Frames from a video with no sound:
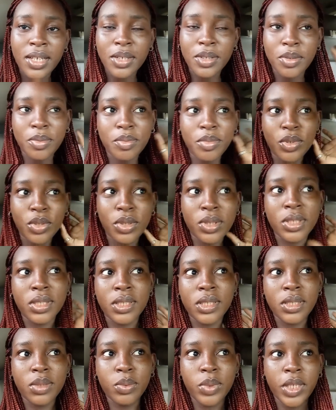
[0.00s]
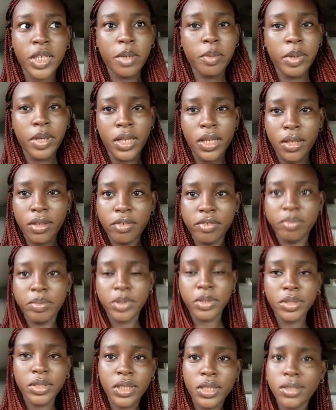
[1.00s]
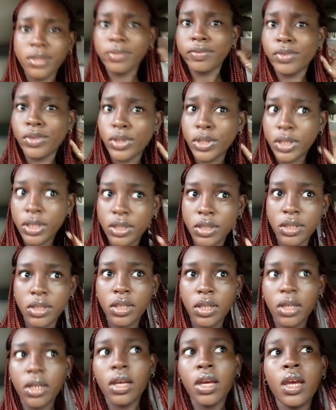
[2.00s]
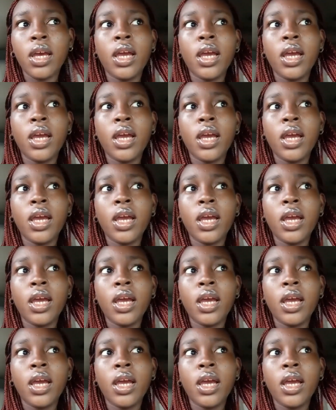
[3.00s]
Not week in my life. Because I didn't vlog yesterday.